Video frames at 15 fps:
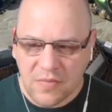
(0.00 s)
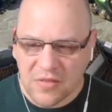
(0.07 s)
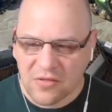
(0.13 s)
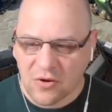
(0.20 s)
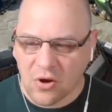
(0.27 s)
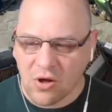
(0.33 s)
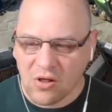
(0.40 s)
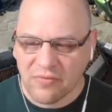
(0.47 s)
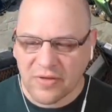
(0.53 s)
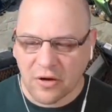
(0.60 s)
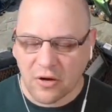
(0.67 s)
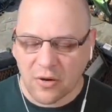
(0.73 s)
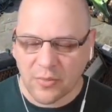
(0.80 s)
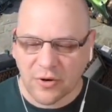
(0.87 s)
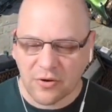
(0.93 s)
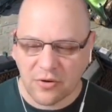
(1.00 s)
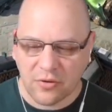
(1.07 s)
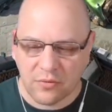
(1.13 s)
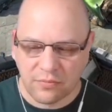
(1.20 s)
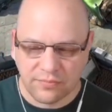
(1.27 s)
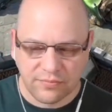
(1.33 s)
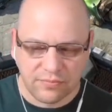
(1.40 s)
The Call of the
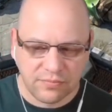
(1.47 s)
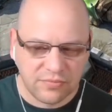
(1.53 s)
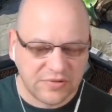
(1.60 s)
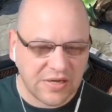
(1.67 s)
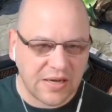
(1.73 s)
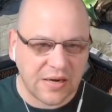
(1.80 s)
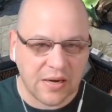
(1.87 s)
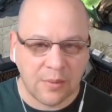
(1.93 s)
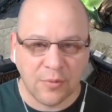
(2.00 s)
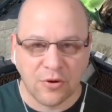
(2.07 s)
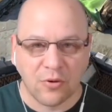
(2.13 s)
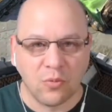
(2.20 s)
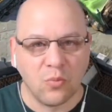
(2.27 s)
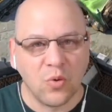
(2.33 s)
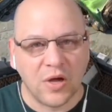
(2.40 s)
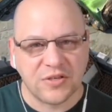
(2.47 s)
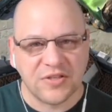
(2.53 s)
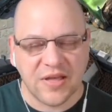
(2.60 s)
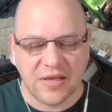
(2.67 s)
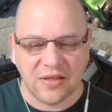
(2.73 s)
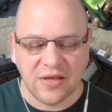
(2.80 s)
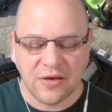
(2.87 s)
Arbiter dot, I'm going to watch
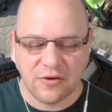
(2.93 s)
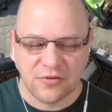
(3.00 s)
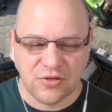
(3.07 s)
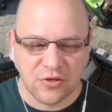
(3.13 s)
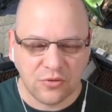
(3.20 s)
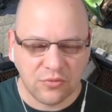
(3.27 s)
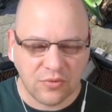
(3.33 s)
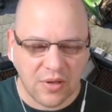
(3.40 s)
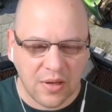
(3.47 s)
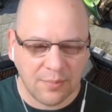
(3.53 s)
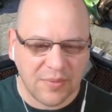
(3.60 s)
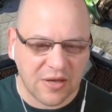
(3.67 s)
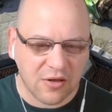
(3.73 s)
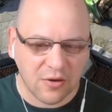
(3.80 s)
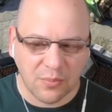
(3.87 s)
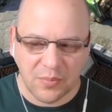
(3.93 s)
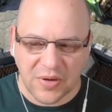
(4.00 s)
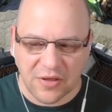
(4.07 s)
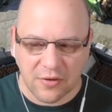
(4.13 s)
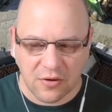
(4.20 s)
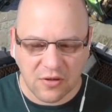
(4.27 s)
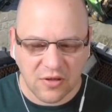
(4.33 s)
that later, so I'm not going to
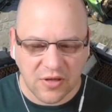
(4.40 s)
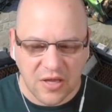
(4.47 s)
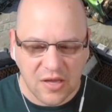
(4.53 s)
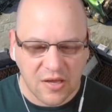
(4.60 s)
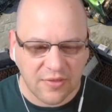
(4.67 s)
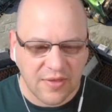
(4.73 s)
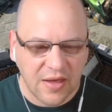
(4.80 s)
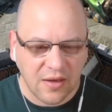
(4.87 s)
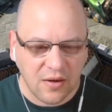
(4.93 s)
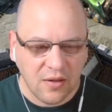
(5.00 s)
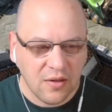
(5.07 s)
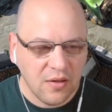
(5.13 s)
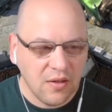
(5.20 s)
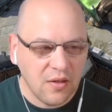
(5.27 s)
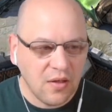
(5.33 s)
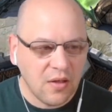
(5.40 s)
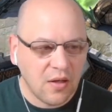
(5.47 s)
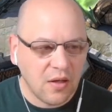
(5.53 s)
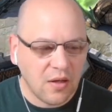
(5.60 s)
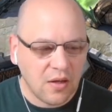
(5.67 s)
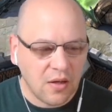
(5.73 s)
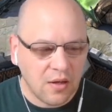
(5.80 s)
bother clicking on that.
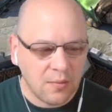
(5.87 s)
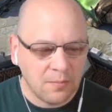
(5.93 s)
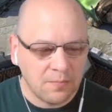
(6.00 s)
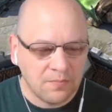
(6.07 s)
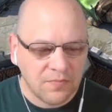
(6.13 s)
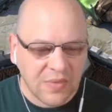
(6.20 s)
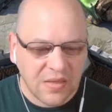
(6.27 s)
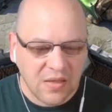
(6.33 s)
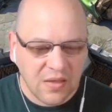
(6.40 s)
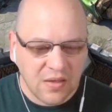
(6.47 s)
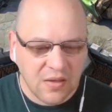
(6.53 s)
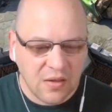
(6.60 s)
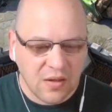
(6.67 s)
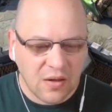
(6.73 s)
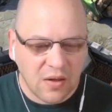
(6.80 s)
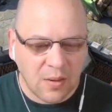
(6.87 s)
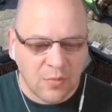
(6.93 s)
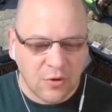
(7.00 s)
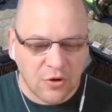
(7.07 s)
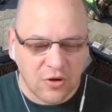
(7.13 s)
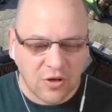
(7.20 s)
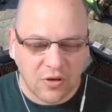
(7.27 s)
I'm
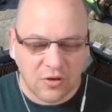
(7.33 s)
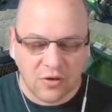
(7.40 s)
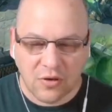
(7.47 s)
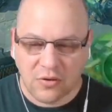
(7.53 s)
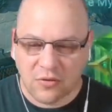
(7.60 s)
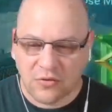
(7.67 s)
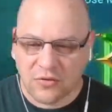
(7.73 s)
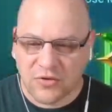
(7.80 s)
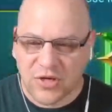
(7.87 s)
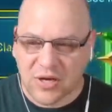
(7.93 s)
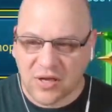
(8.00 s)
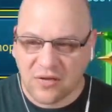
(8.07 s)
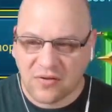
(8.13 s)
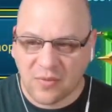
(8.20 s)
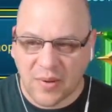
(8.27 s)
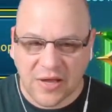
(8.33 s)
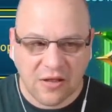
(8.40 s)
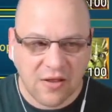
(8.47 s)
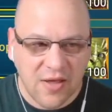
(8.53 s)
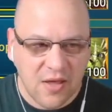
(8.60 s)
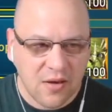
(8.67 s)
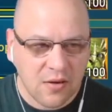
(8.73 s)
going to check into my
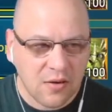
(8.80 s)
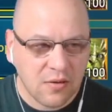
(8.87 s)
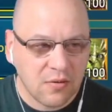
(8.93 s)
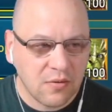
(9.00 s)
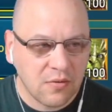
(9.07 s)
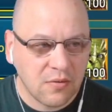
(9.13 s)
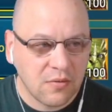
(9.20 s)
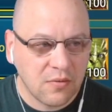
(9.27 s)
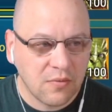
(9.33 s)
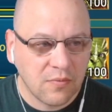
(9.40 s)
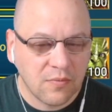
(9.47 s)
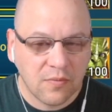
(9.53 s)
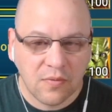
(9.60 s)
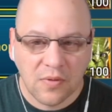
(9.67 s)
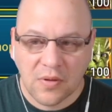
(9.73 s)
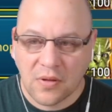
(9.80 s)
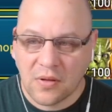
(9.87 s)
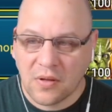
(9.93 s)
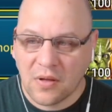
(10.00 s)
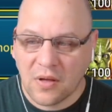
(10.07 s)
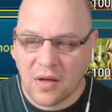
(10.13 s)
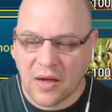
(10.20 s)
clan.
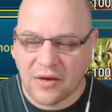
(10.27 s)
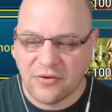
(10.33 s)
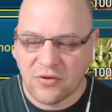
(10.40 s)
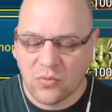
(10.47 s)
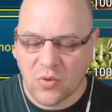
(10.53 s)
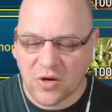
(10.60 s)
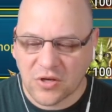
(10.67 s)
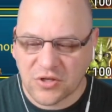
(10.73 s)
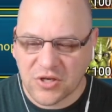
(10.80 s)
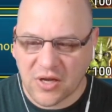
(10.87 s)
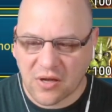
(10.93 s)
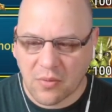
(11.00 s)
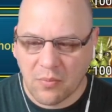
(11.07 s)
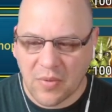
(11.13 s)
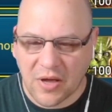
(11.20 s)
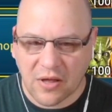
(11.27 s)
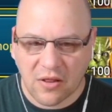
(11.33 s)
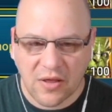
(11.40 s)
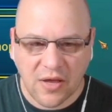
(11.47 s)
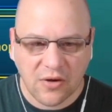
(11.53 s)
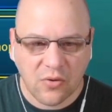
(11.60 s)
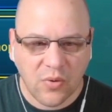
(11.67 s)
I do want to check my
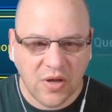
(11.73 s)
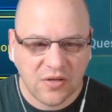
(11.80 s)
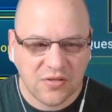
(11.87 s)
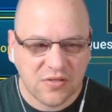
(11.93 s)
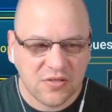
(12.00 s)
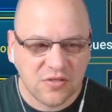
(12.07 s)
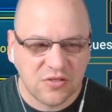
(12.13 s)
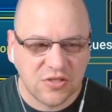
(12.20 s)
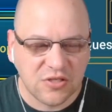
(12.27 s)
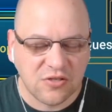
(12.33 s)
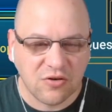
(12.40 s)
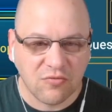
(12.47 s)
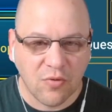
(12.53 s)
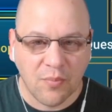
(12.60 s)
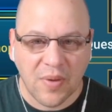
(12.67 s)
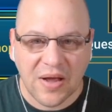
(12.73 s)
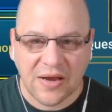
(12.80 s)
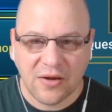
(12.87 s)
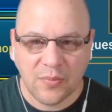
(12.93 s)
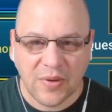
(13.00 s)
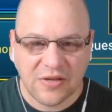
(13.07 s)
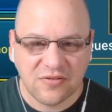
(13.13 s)
clan quests just to
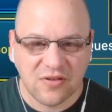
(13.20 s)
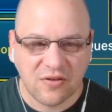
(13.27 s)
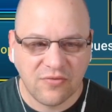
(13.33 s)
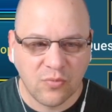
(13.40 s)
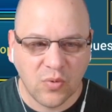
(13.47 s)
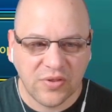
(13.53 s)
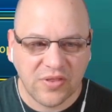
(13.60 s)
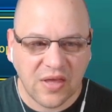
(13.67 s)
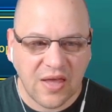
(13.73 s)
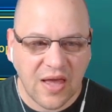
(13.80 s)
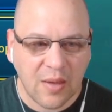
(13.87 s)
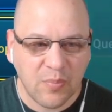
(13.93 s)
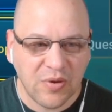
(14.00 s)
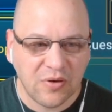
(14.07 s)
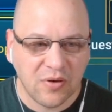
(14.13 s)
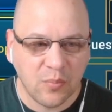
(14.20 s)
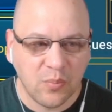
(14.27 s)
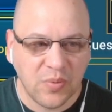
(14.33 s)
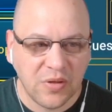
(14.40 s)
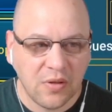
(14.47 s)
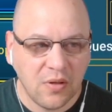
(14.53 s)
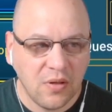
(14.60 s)
remind myself what they happen to
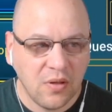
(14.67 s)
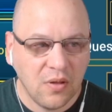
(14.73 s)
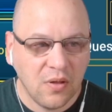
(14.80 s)
be.